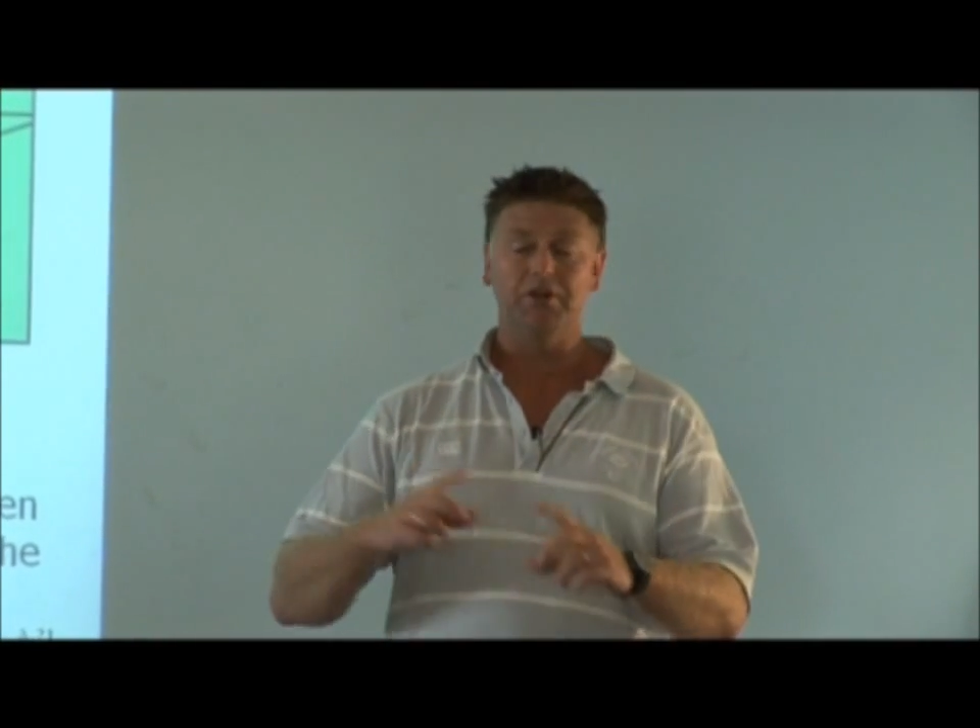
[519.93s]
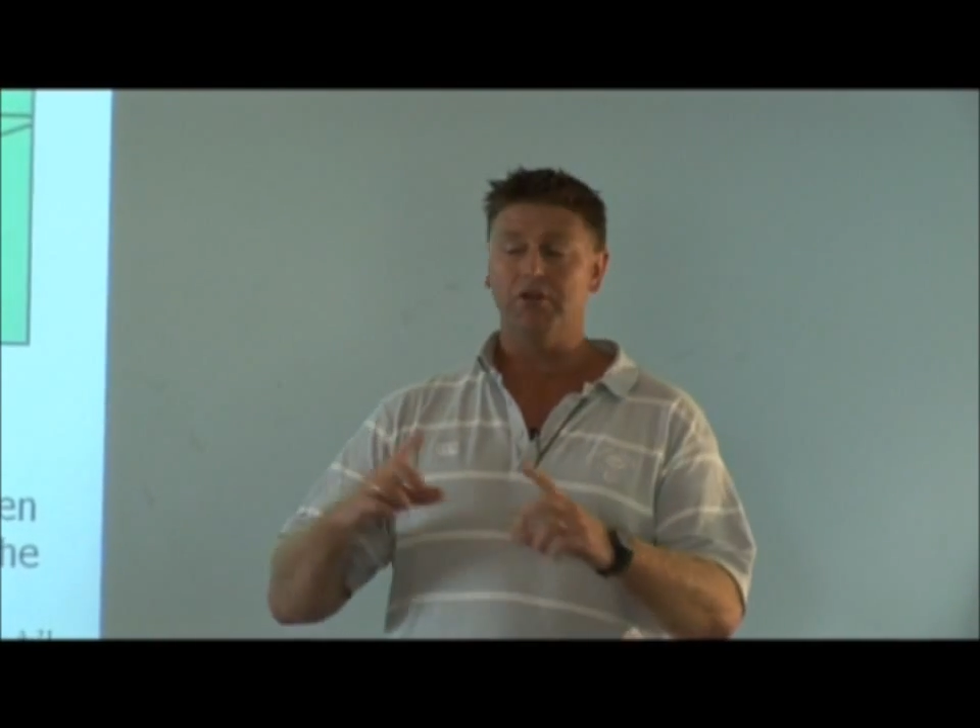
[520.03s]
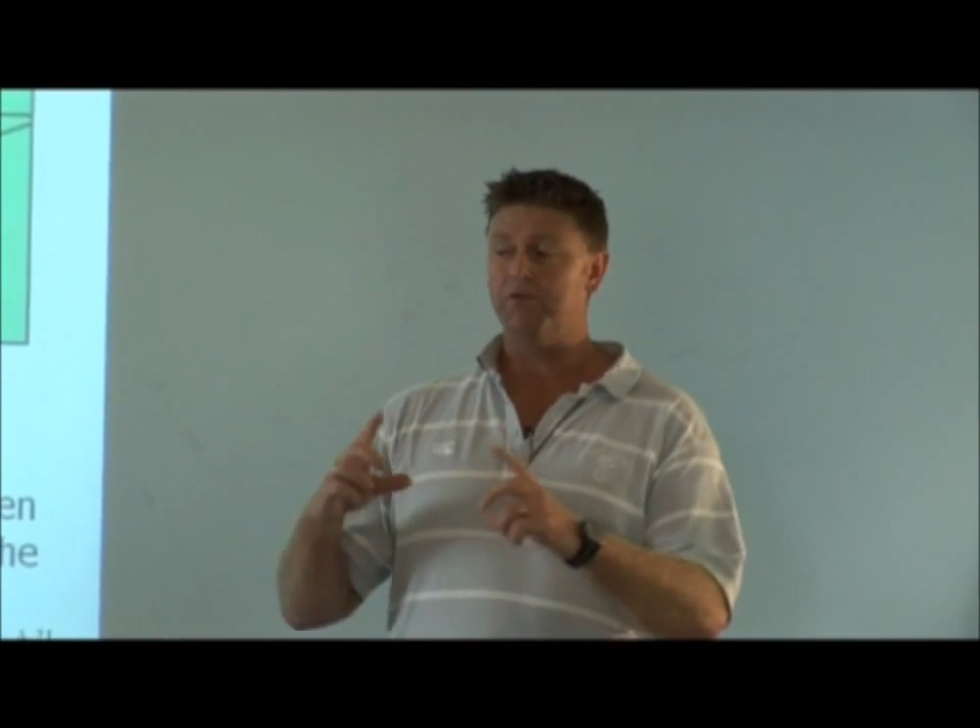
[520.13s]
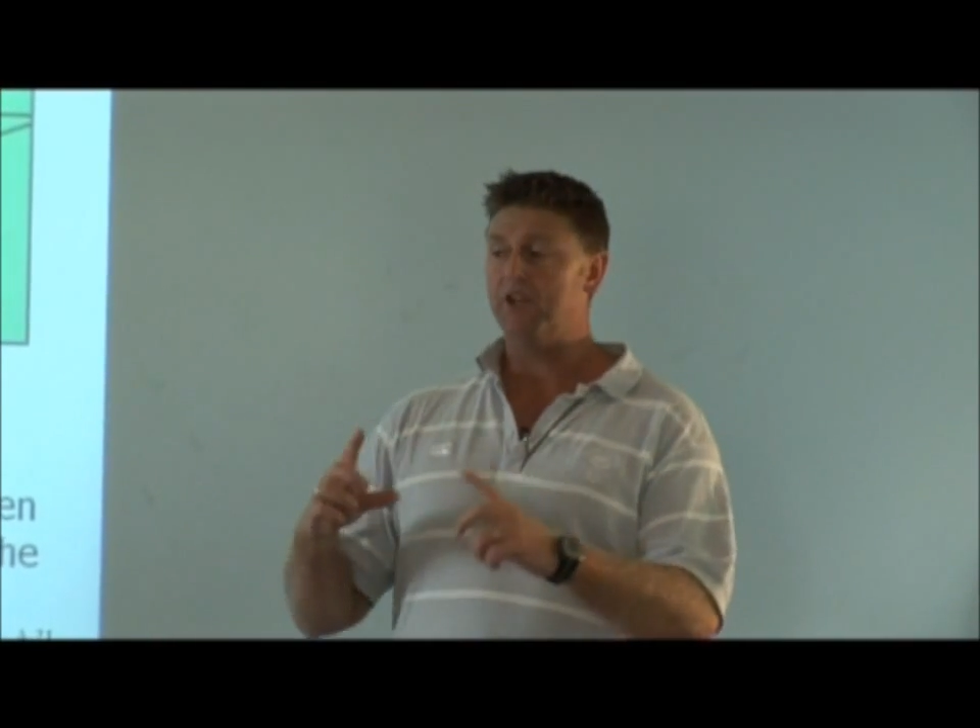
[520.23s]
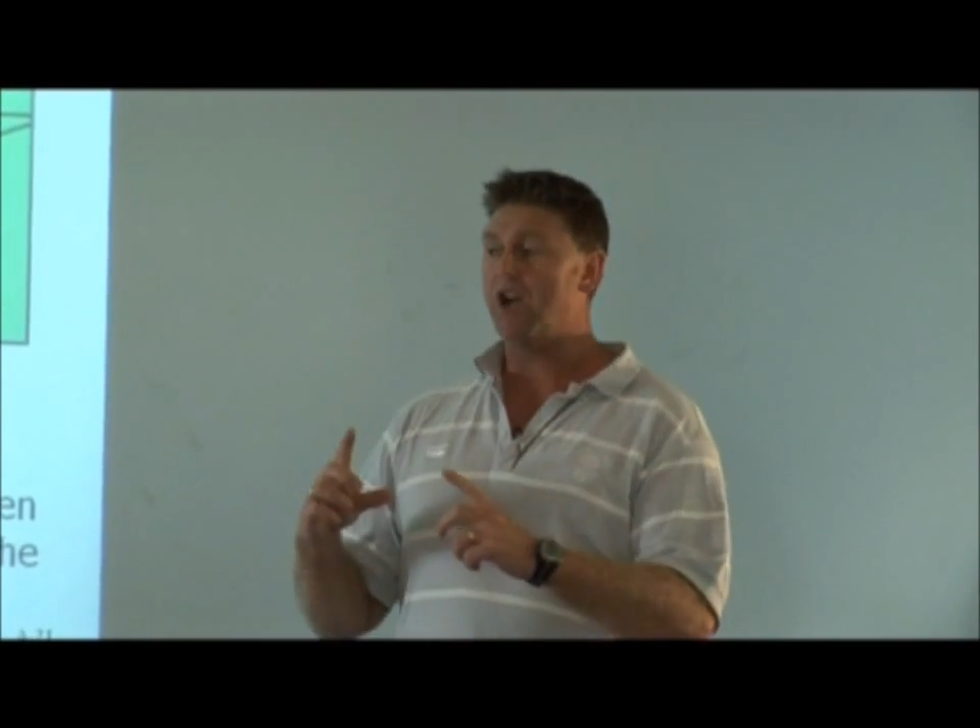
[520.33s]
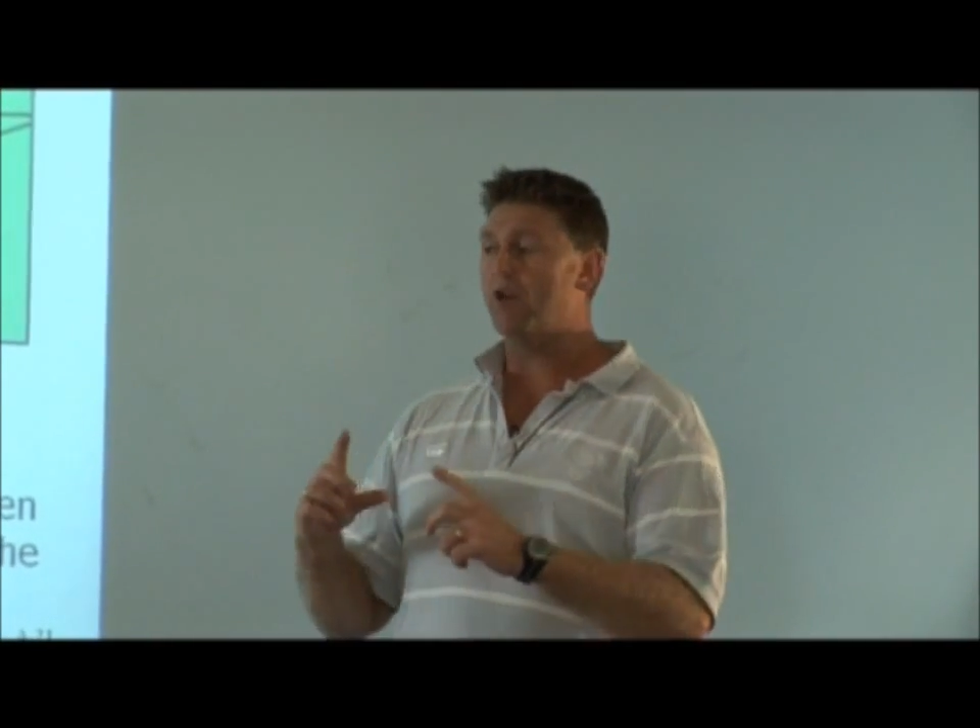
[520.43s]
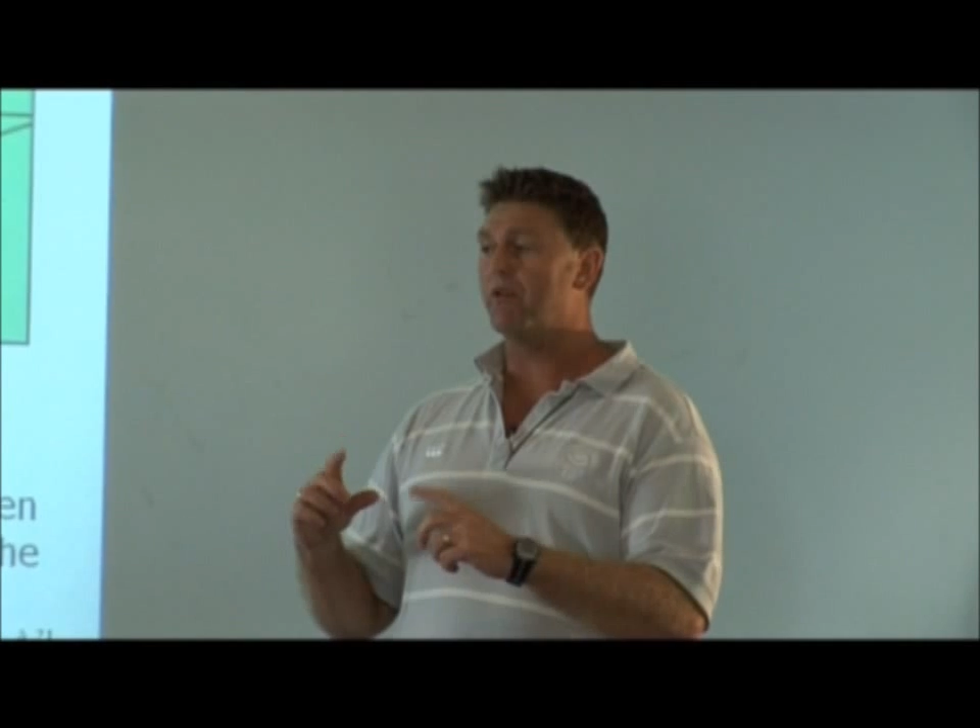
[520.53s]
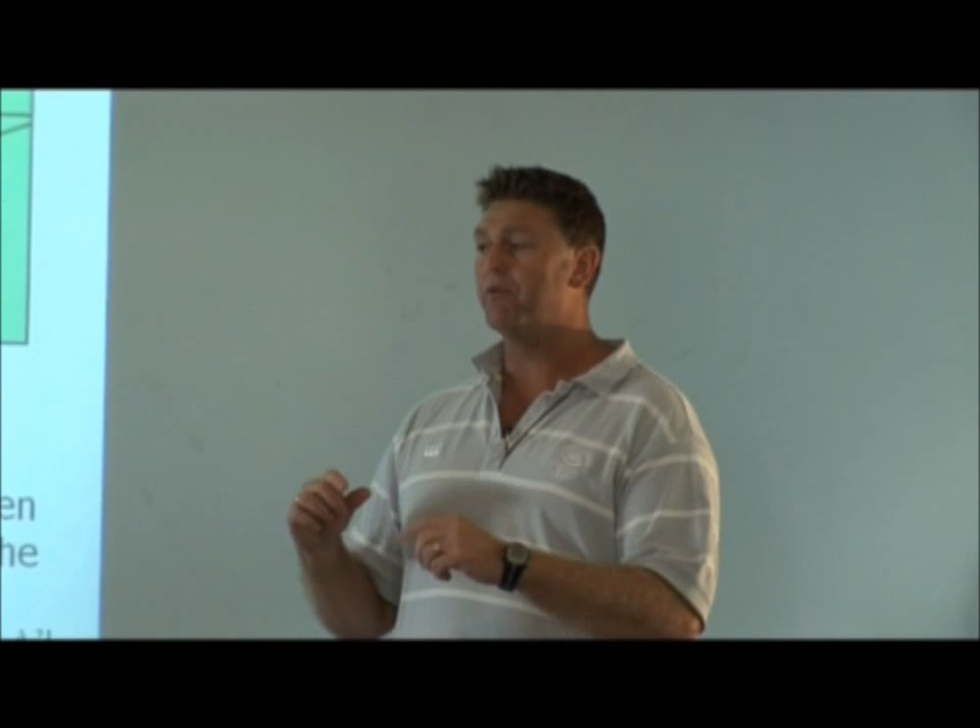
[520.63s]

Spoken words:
do a video